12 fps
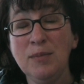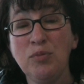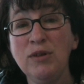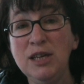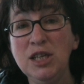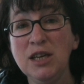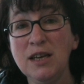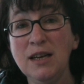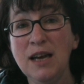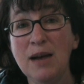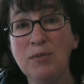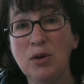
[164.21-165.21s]
pressure
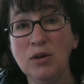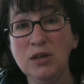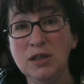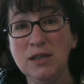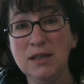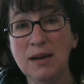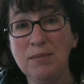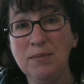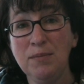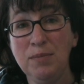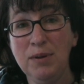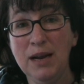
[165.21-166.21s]
can come on to
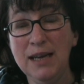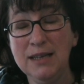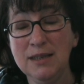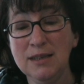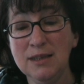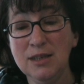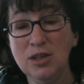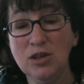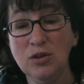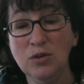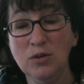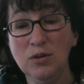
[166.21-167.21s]
some places
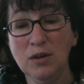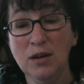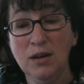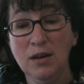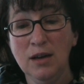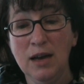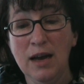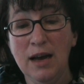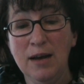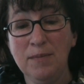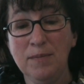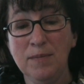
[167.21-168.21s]
to
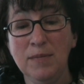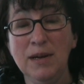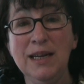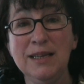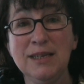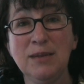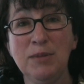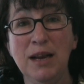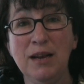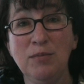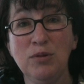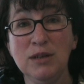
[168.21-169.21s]
let someone
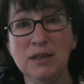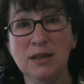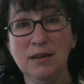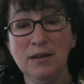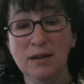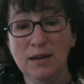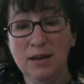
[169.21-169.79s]
out of prison.